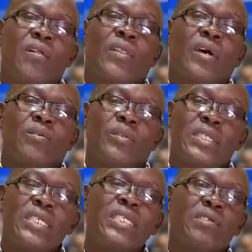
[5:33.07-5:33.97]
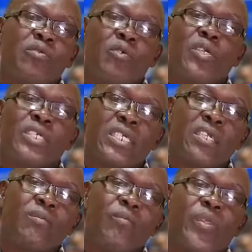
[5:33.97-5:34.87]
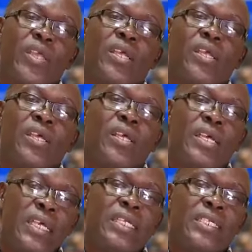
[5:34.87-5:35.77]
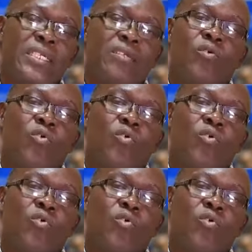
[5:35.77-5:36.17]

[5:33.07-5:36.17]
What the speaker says: Now, this information age,